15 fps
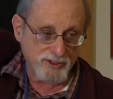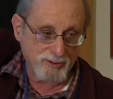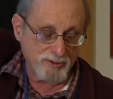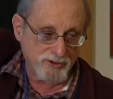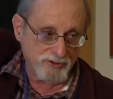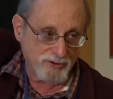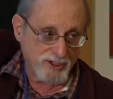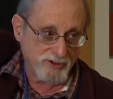
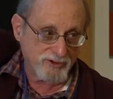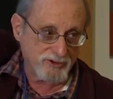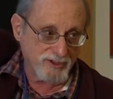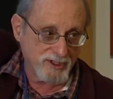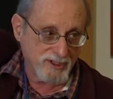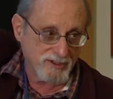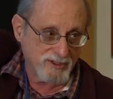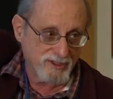
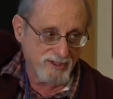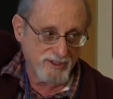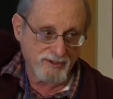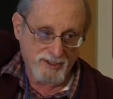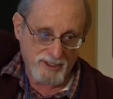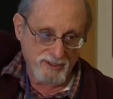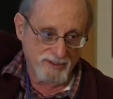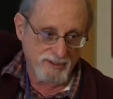demonstration
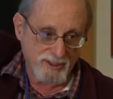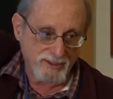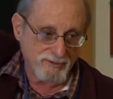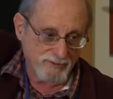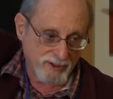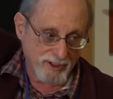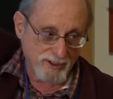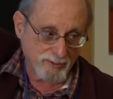that
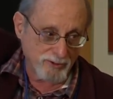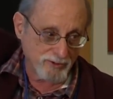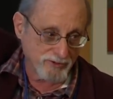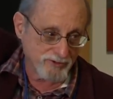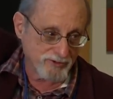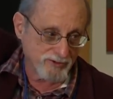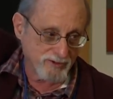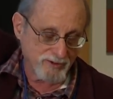hidden
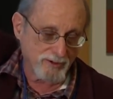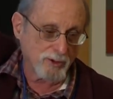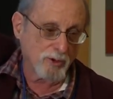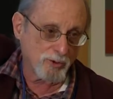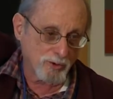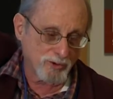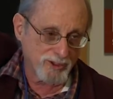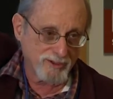variables,
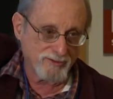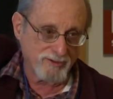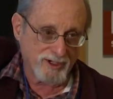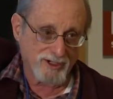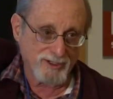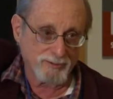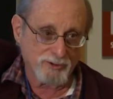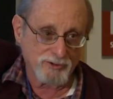local hidden
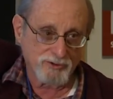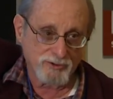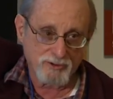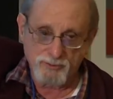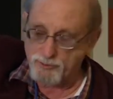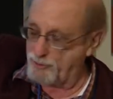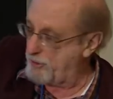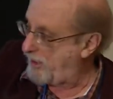variables, were